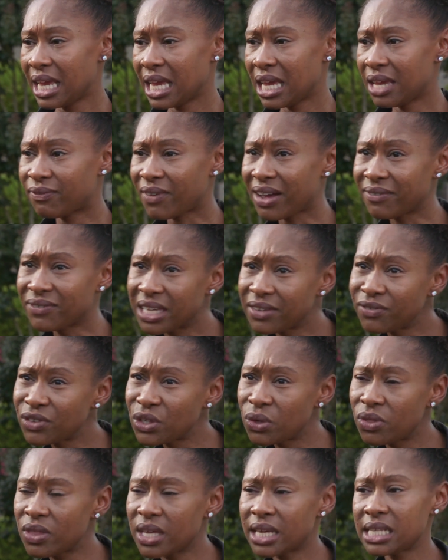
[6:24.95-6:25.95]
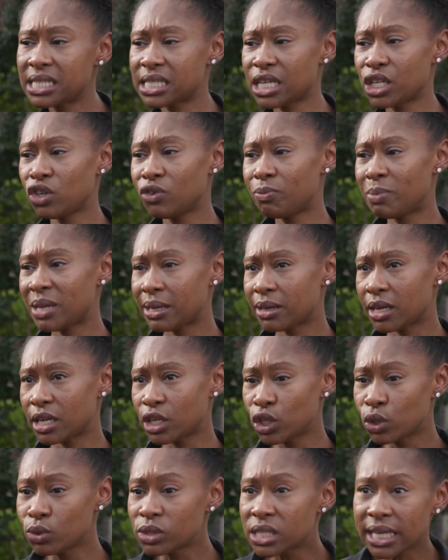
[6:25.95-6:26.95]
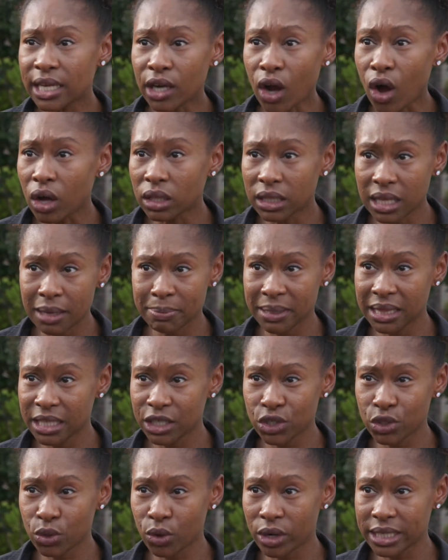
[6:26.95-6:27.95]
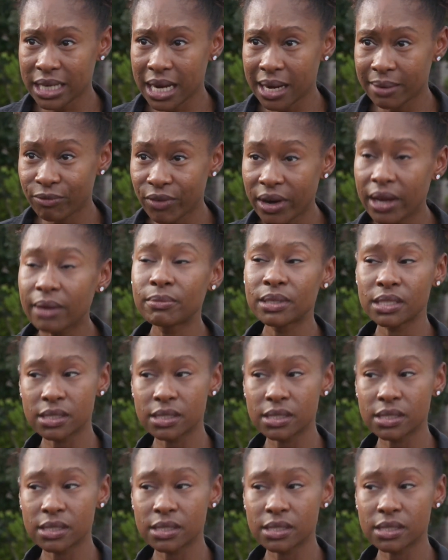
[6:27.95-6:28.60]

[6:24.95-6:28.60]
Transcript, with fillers: if I've given you this and you've been using it all up in this short time frame,